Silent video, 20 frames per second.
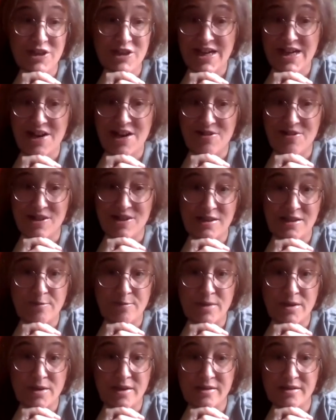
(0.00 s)
the
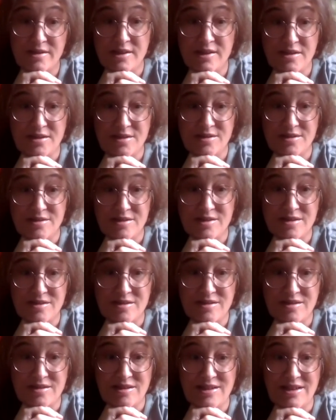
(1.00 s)
precarity of my
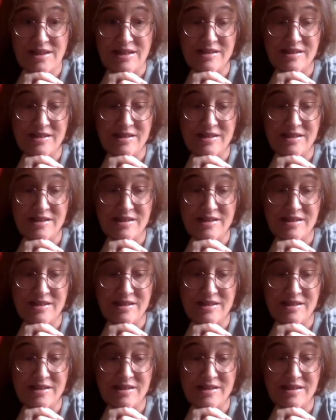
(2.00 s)
existence